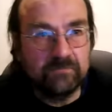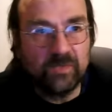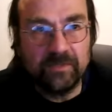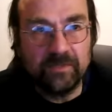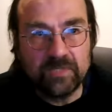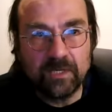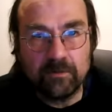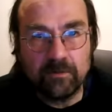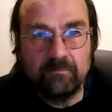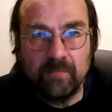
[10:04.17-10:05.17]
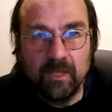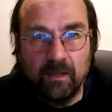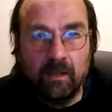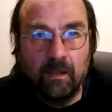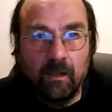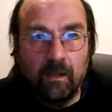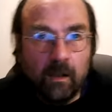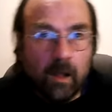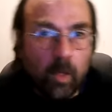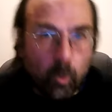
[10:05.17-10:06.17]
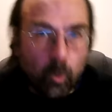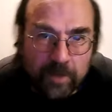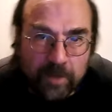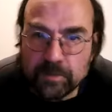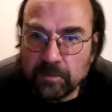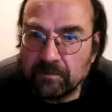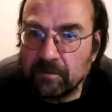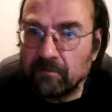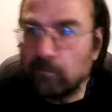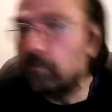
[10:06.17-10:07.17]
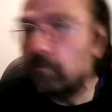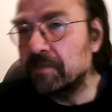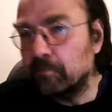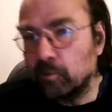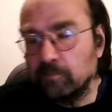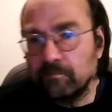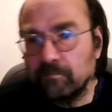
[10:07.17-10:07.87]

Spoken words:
Yeah. So the weather tomorrow, for example.